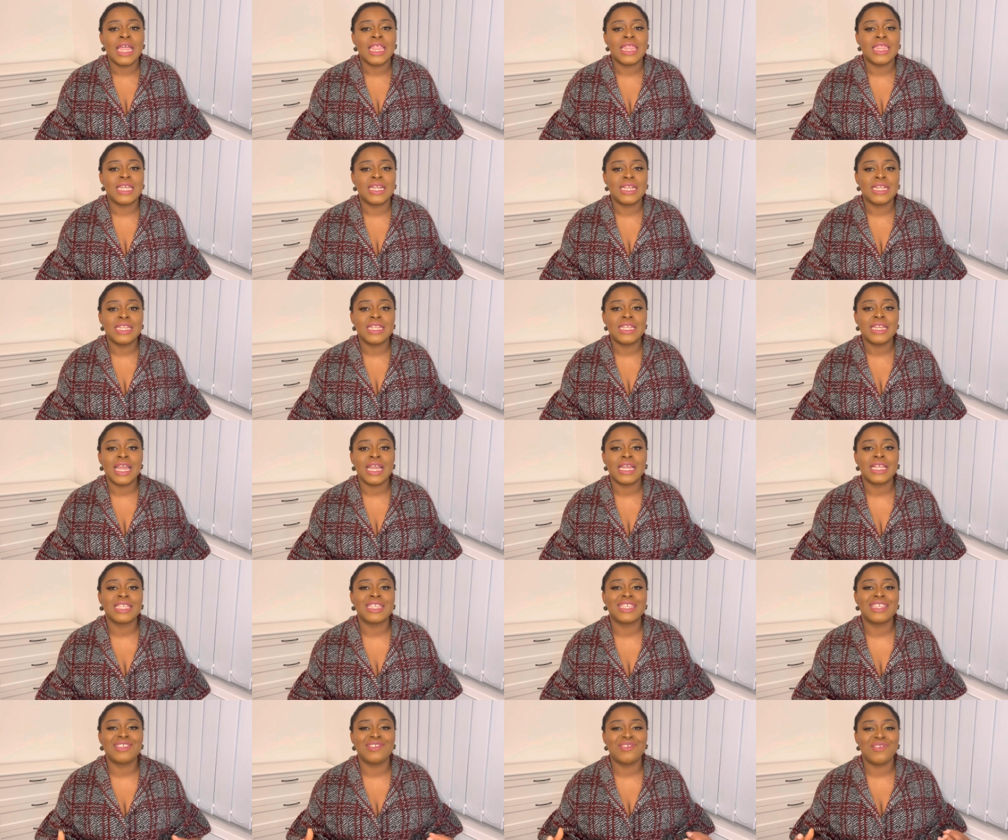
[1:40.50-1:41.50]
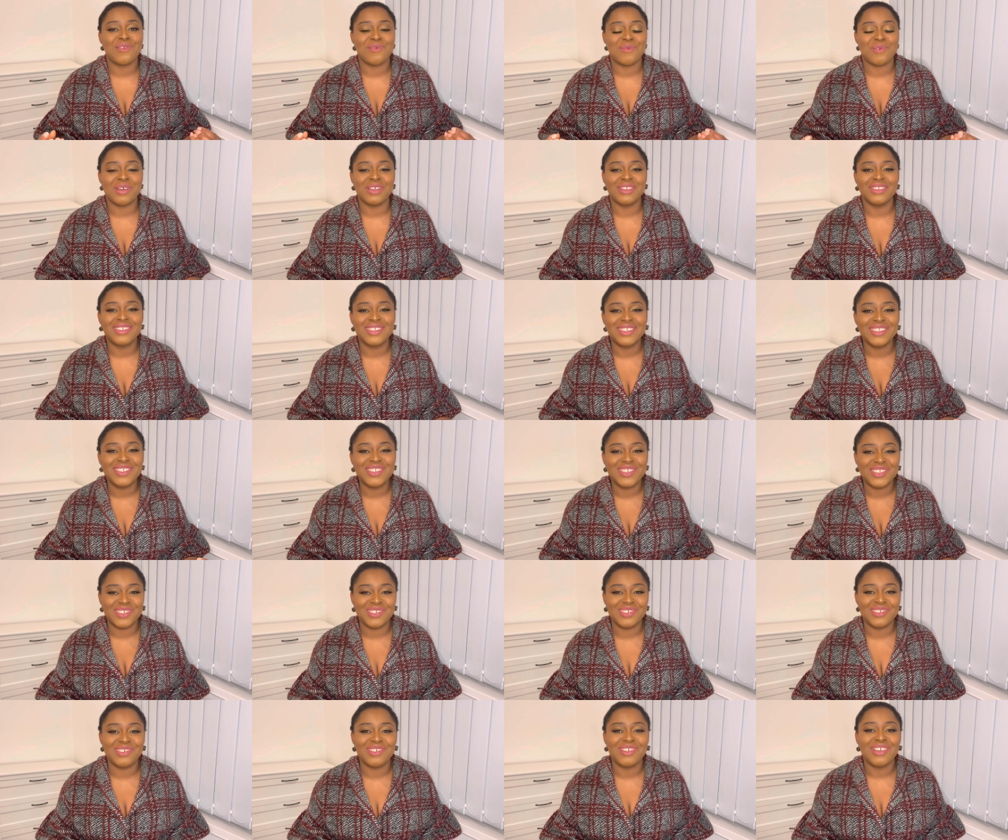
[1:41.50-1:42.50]
Then the next thing you want to
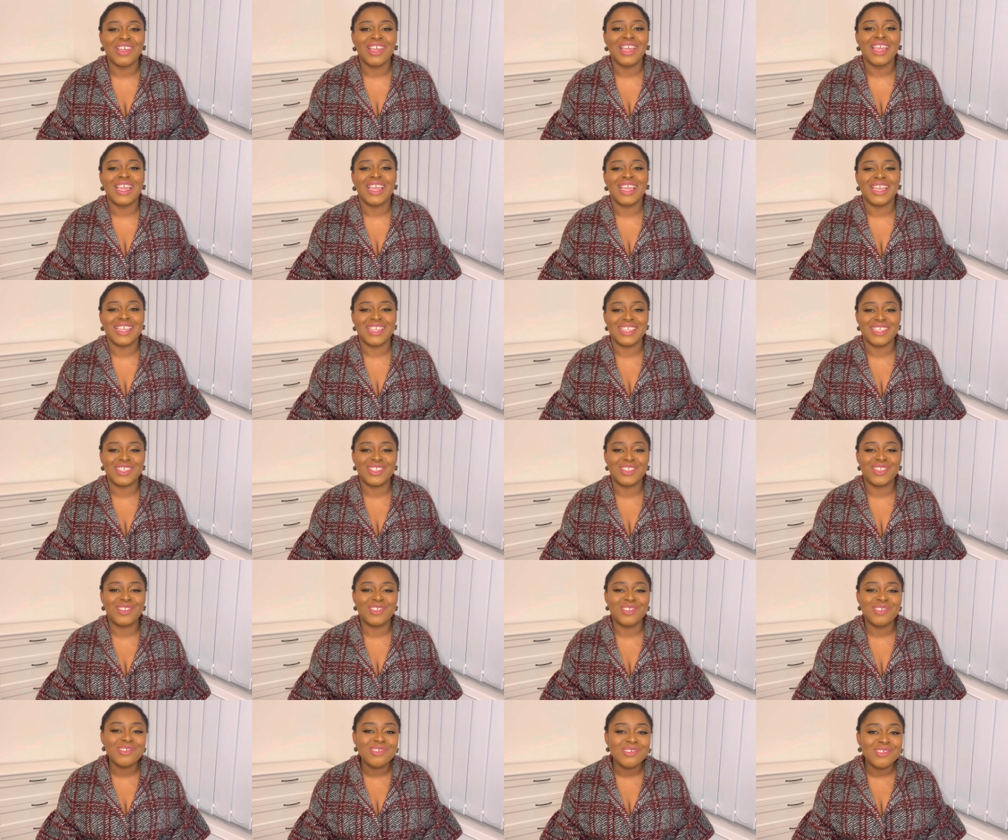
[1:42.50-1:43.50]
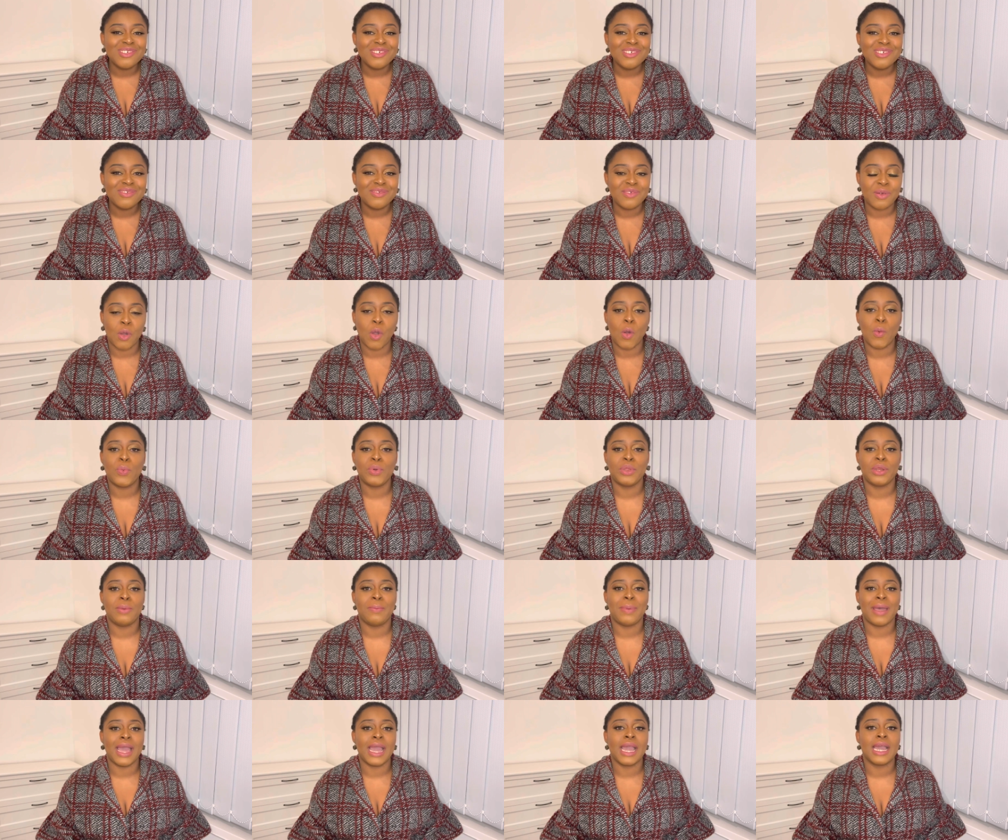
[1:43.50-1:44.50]
do is to open
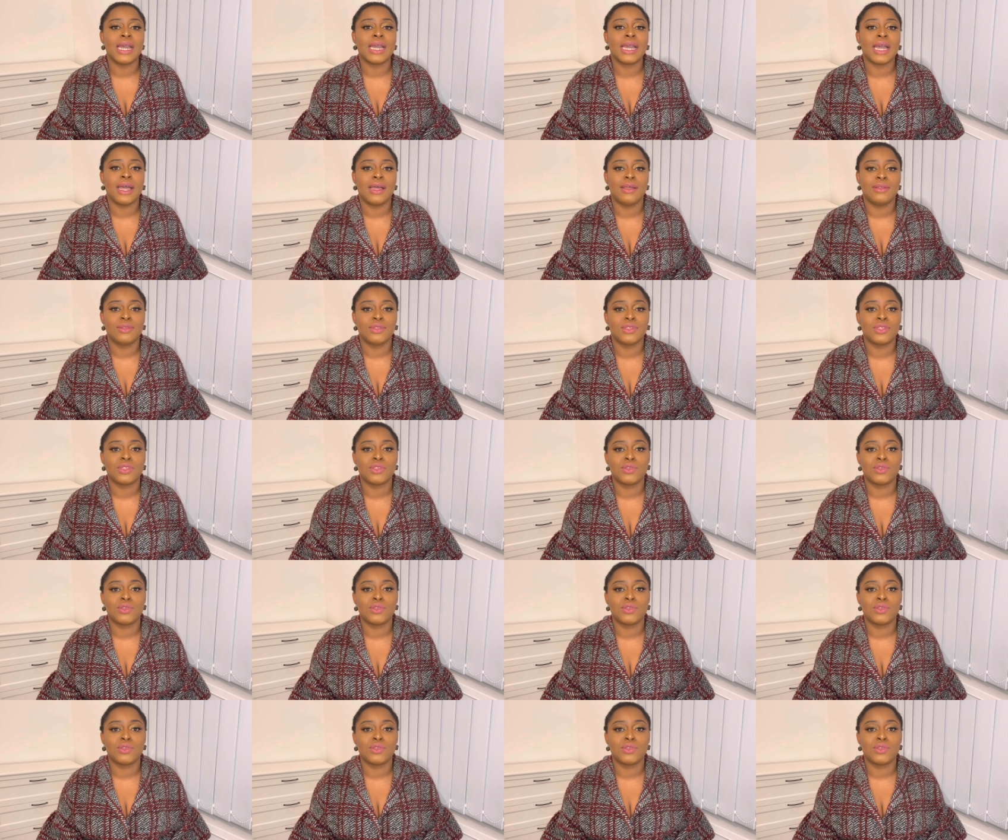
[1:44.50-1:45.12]
a bank account.